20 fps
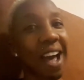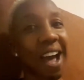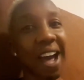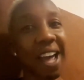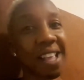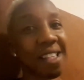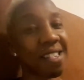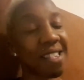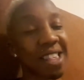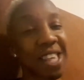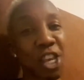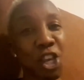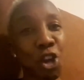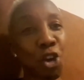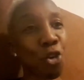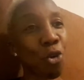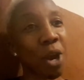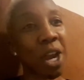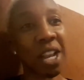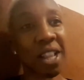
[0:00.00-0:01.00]
I see
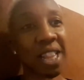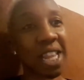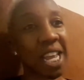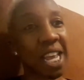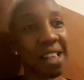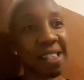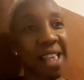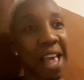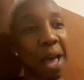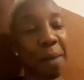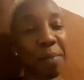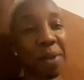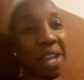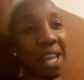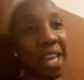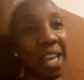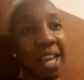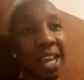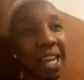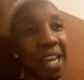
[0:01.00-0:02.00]
great things
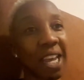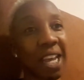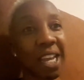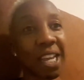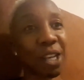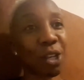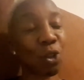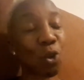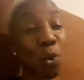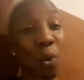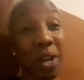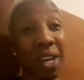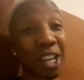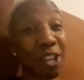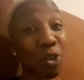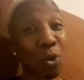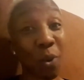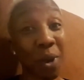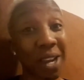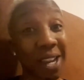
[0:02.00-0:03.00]
happening in
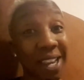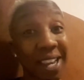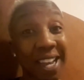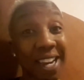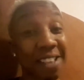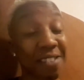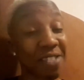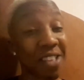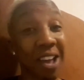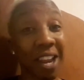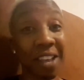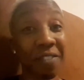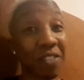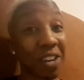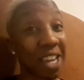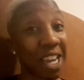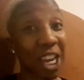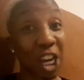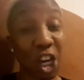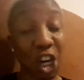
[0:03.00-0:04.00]
2020, and it's not
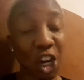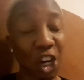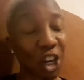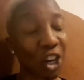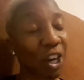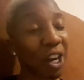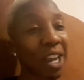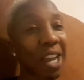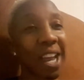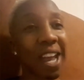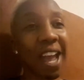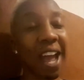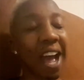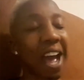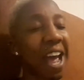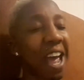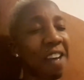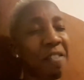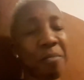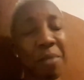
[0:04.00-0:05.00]
even here.
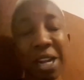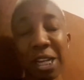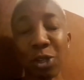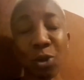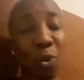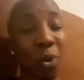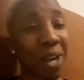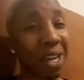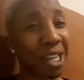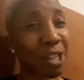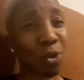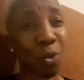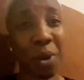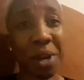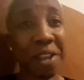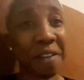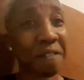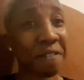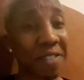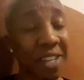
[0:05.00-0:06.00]
I have my
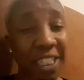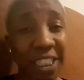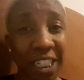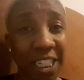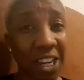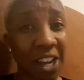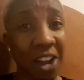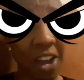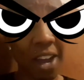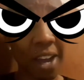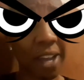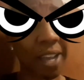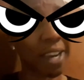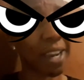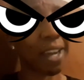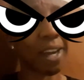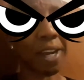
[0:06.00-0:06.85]
2020 vision on.